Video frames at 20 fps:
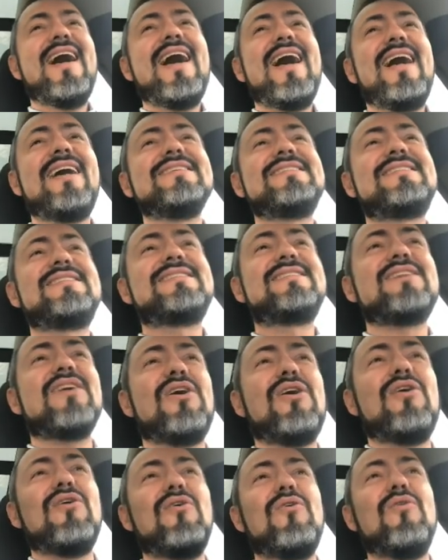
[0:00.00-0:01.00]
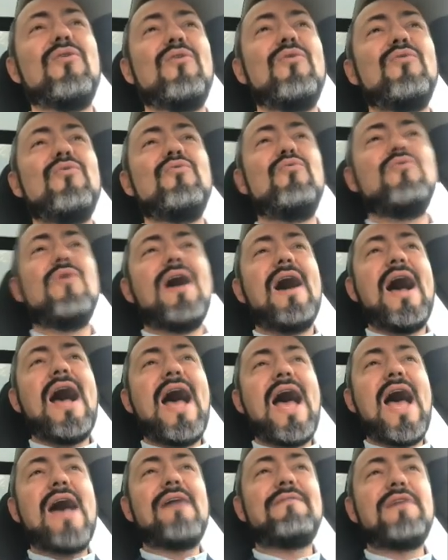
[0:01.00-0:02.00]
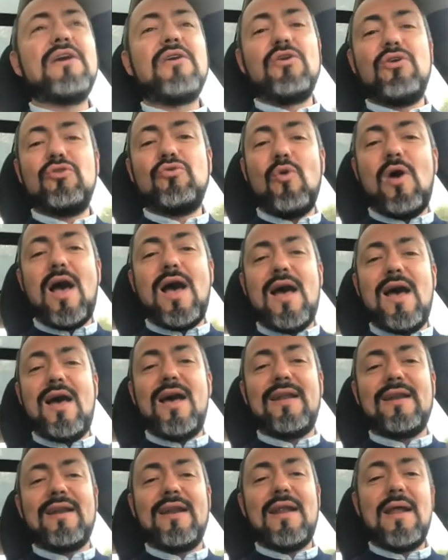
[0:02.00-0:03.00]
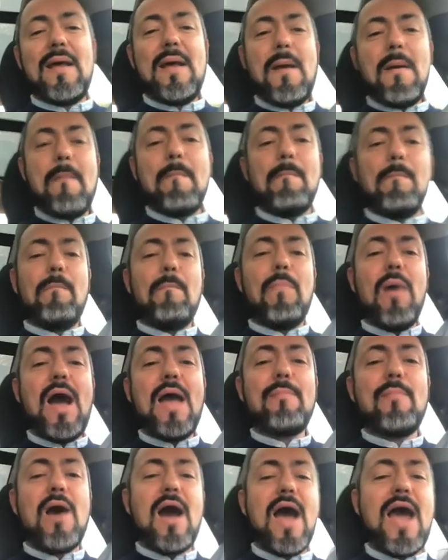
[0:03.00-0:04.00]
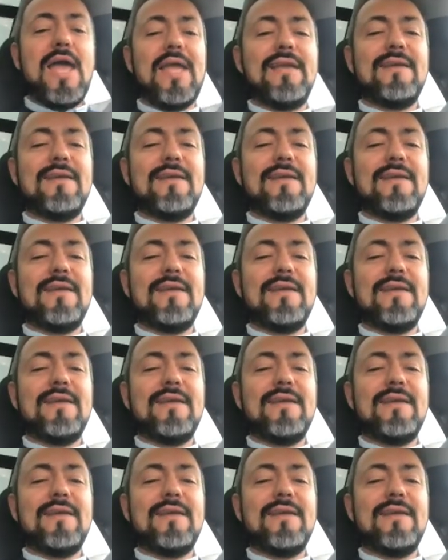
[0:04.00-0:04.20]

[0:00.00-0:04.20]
So have a good one. Bye bye.